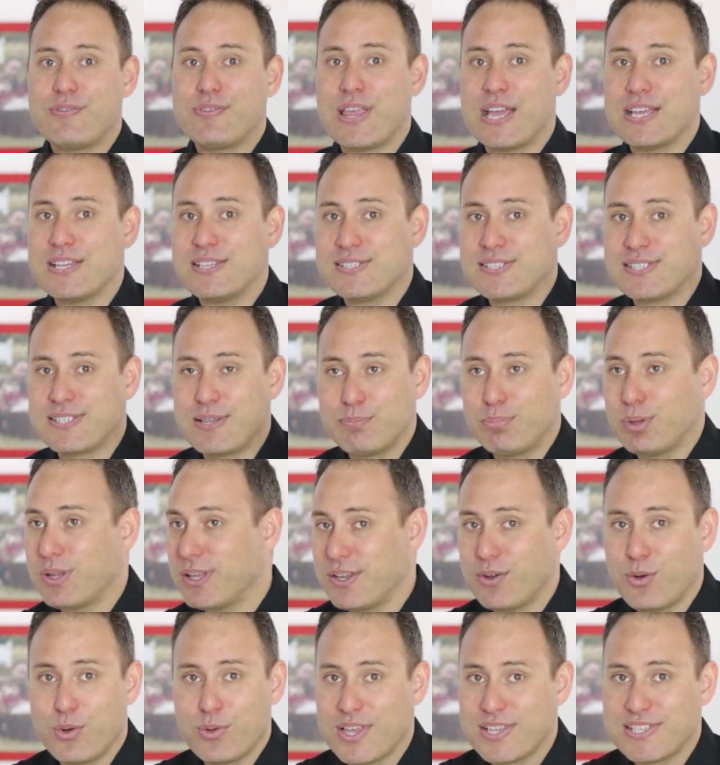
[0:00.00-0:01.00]
they
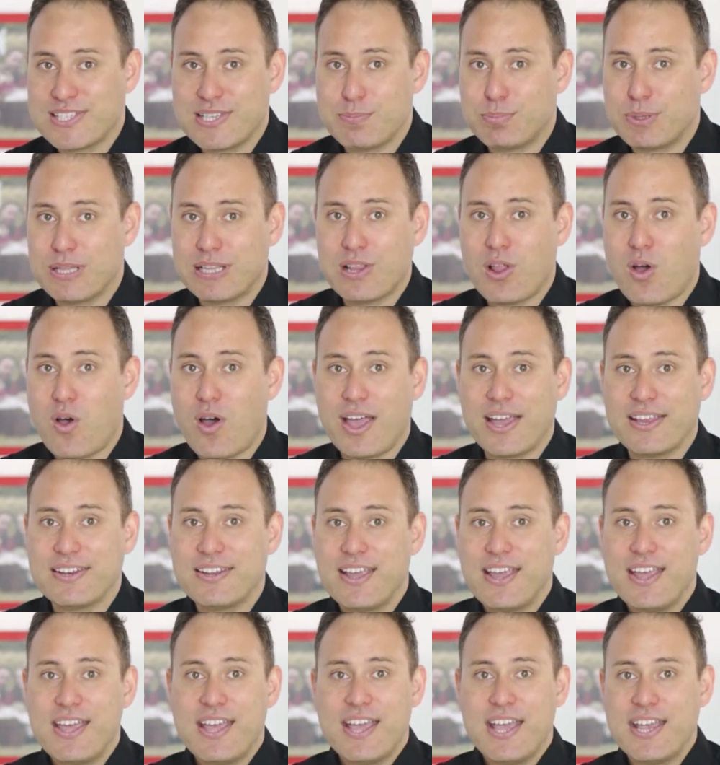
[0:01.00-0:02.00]
simply lied,
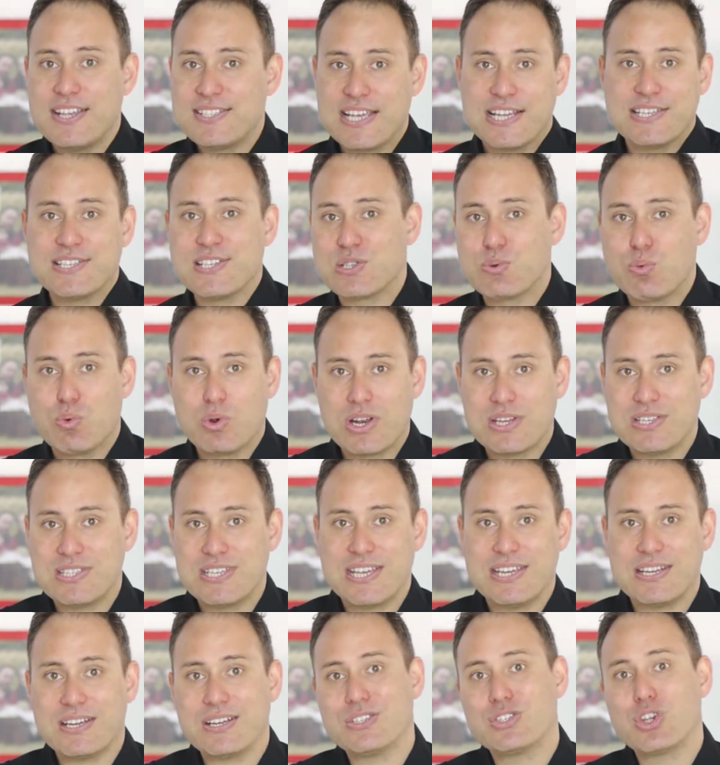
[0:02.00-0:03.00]
is they just wanted to
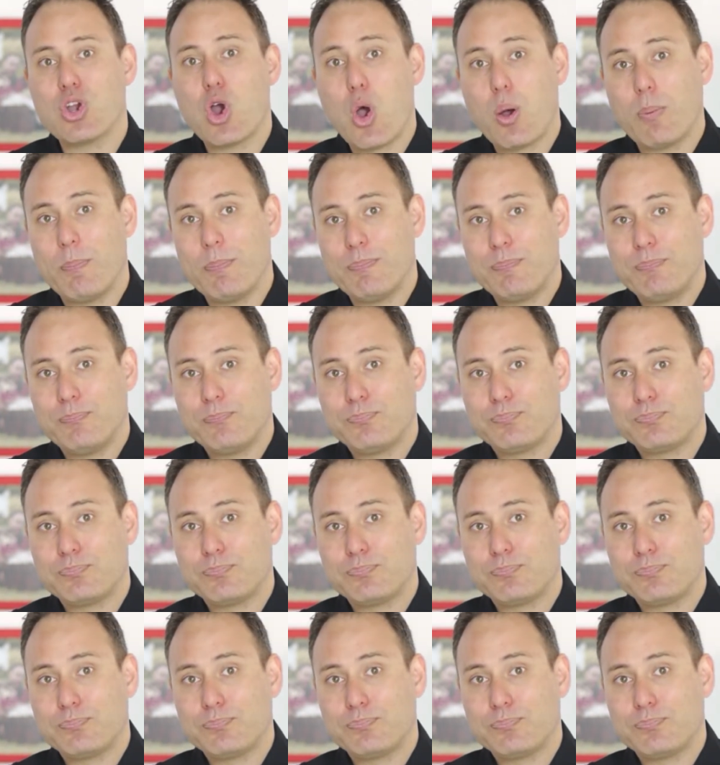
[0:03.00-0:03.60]
get a job.